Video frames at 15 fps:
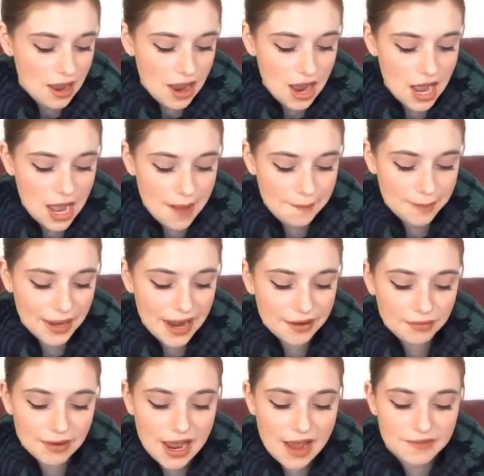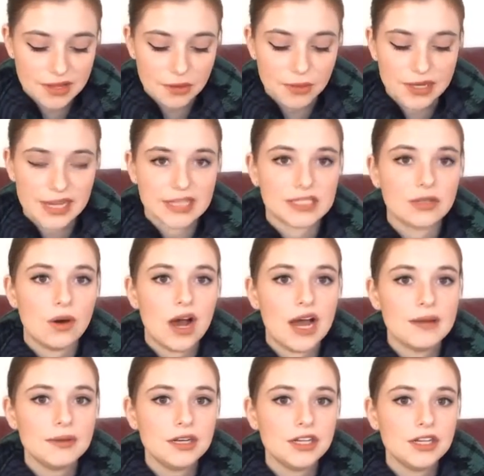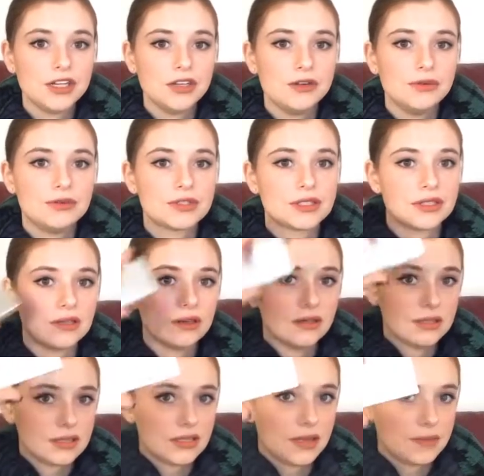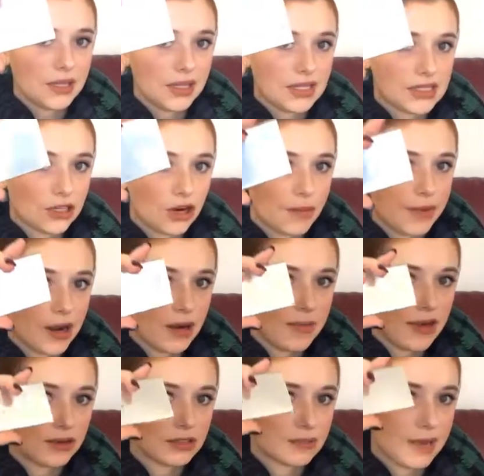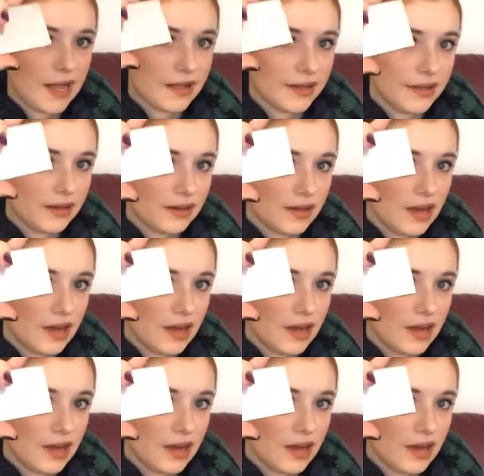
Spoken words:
But I don't have that one yet, so I'm going to use something that's in our Bare Metals palette.